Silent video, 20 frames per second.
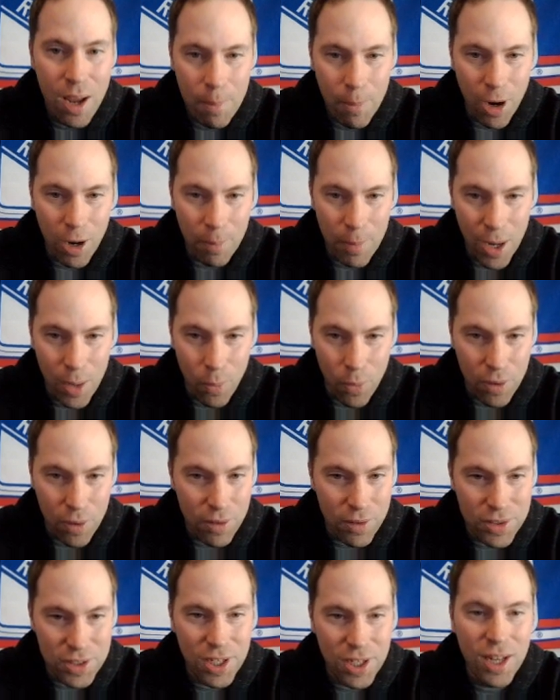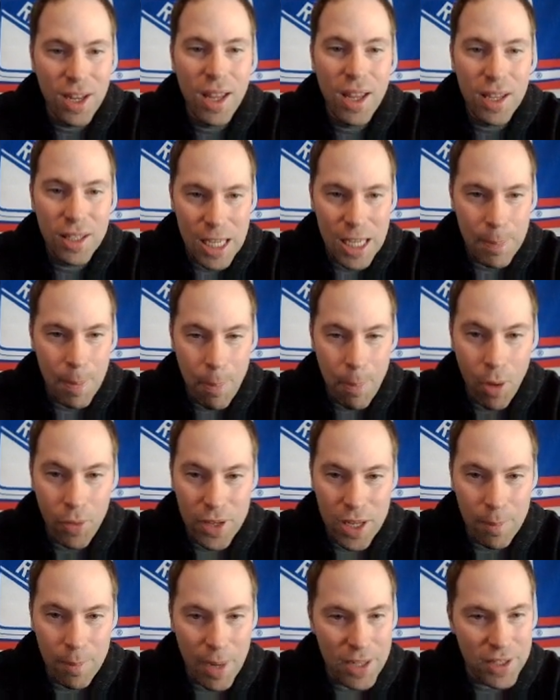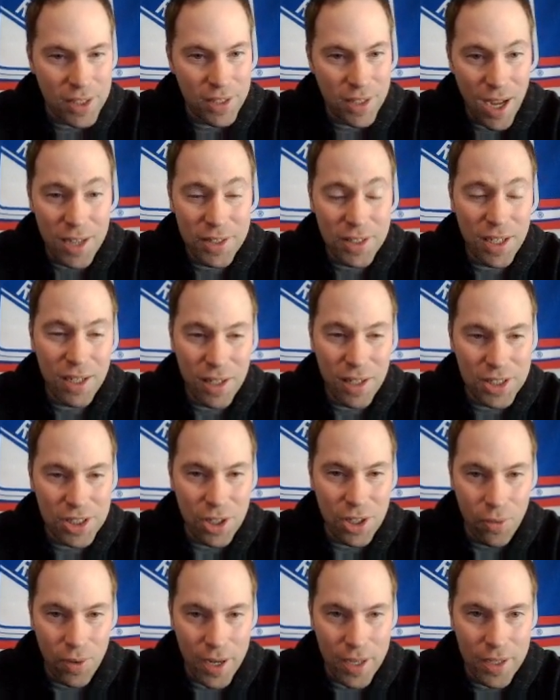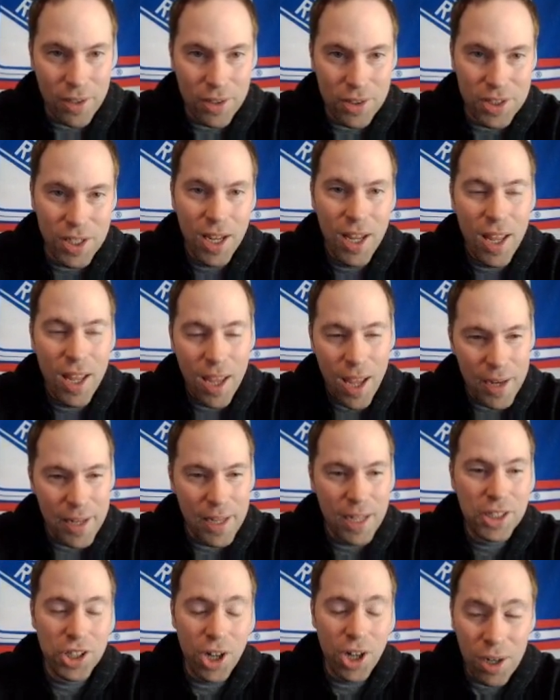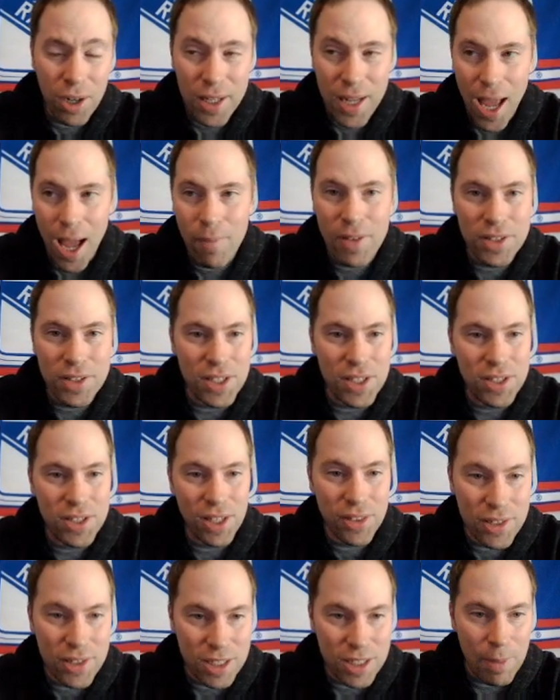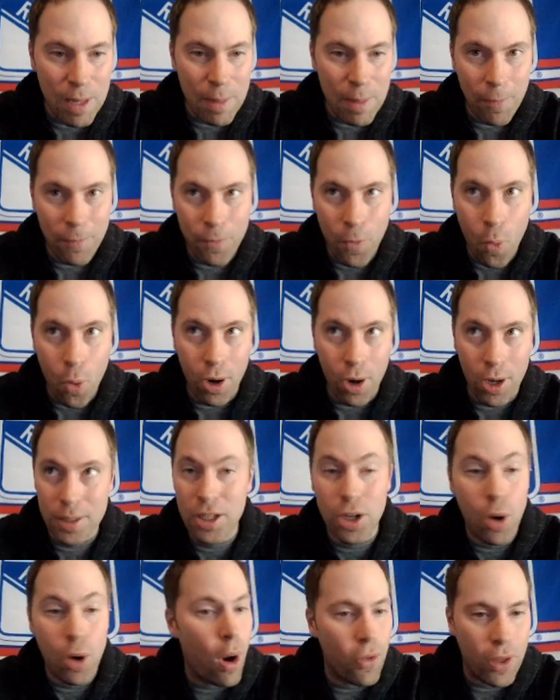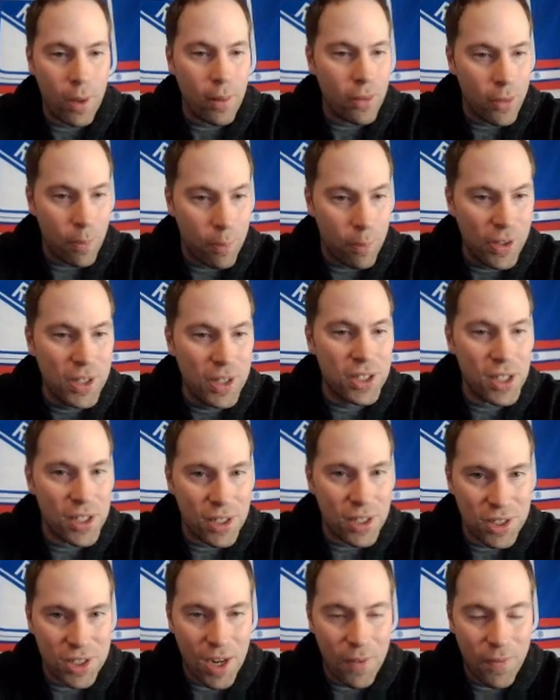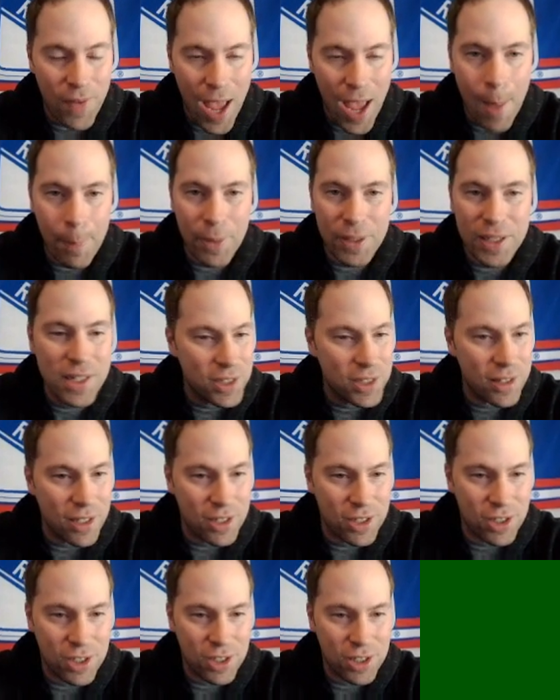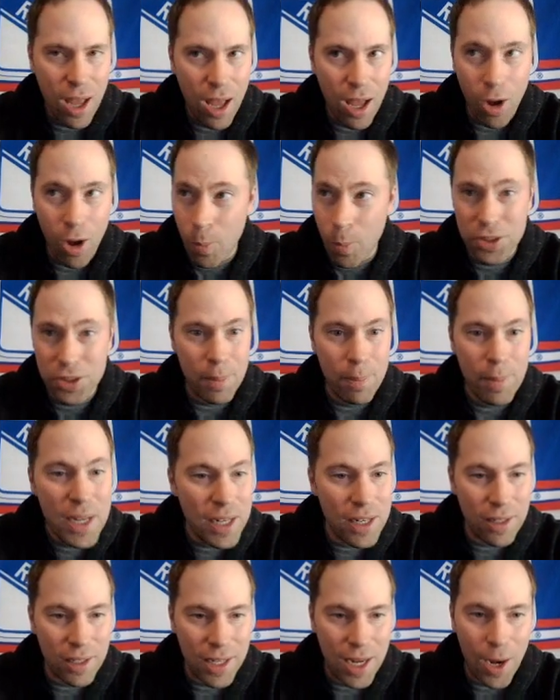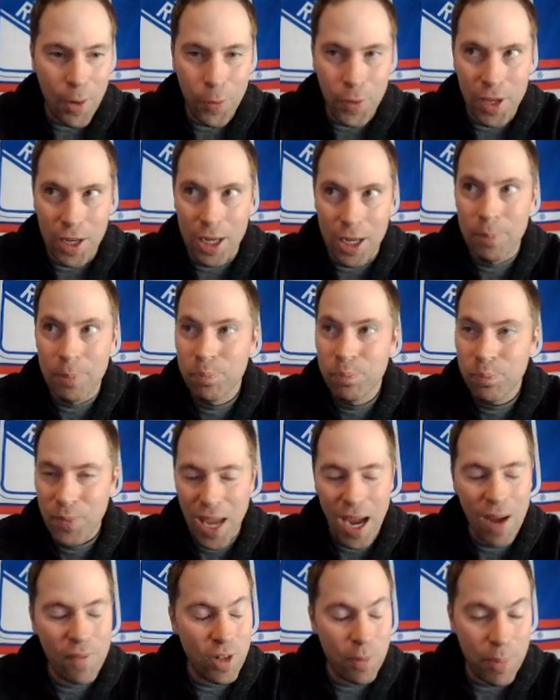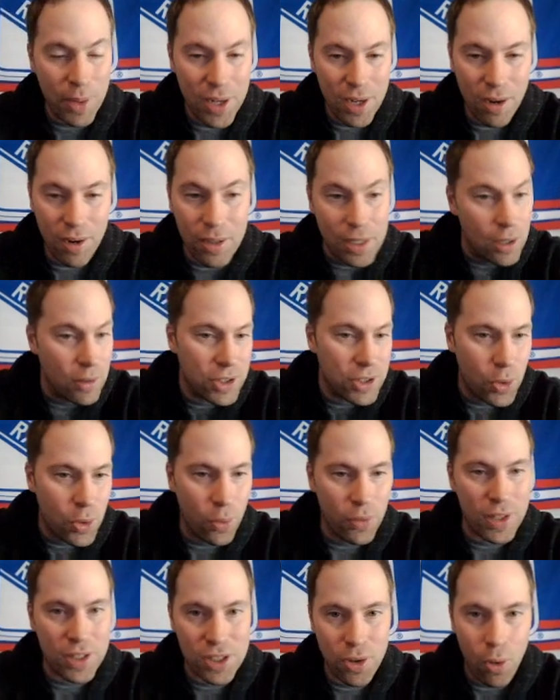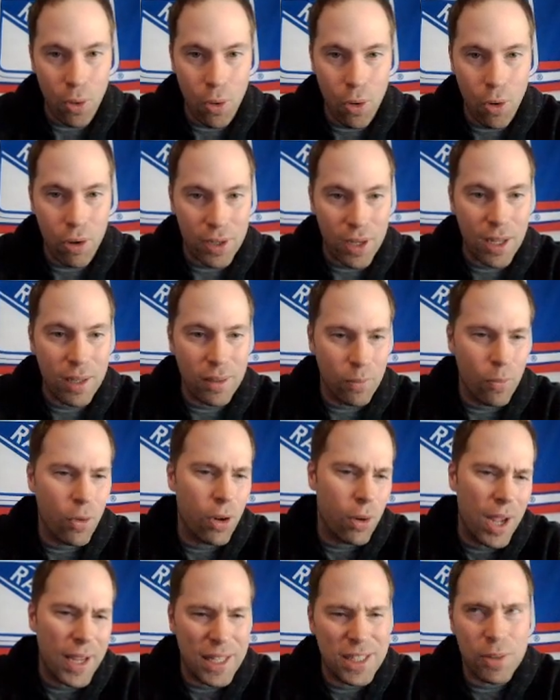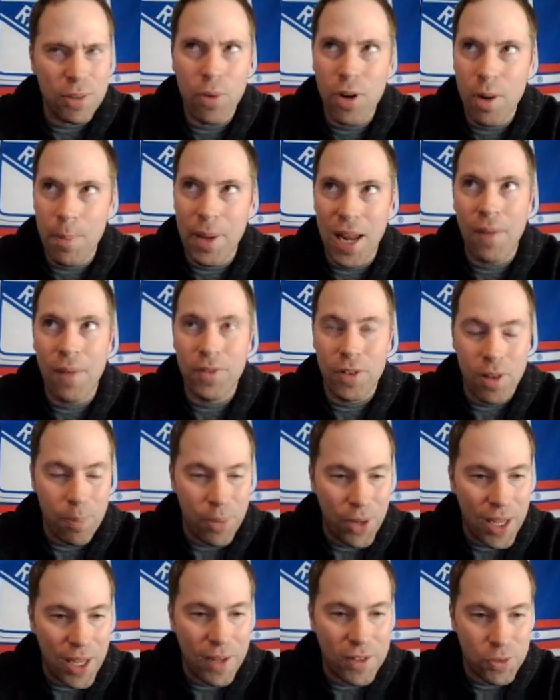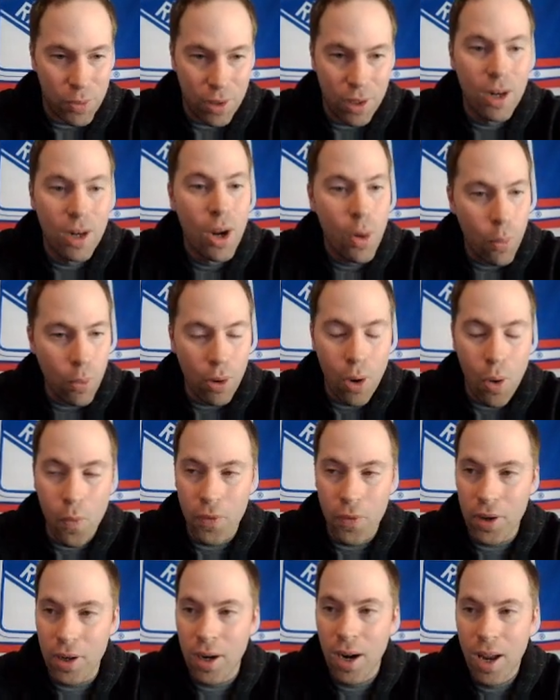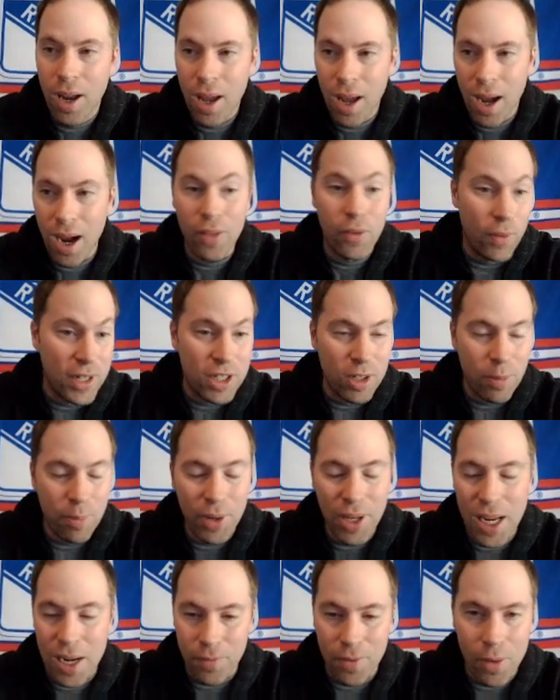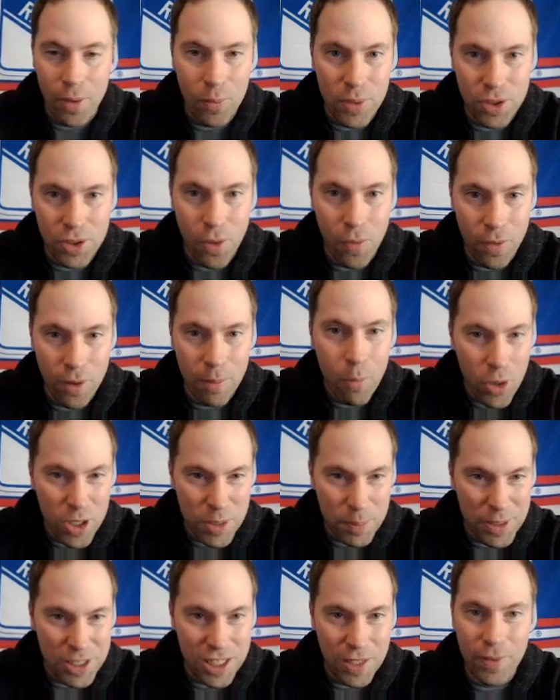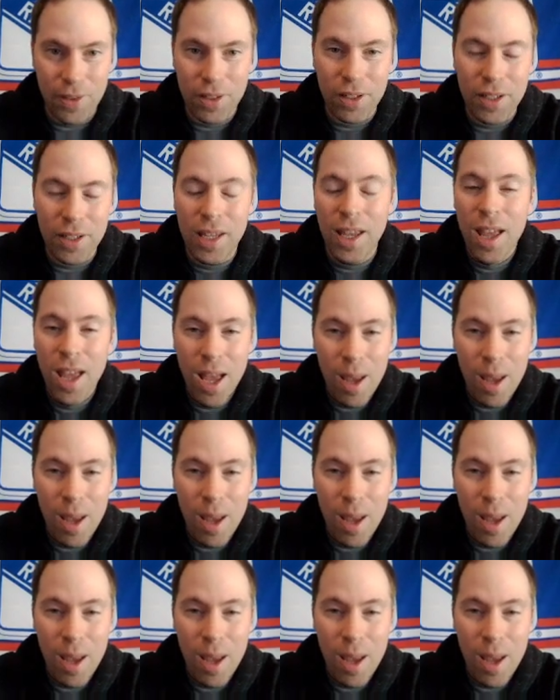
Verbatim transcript: Mark my words. Keep up all the amazing content, and let's go Rangers. And yeah, Charlie obviously sent this to me before, you know, all the, the preseason stuff happened. He sent this uh, almost immediately, I think, after Panarin, you know, scored this goal. And, well, I guess it would have been after the playoffs were, were over. Uh, the Ranger playoff run was over, more specifically.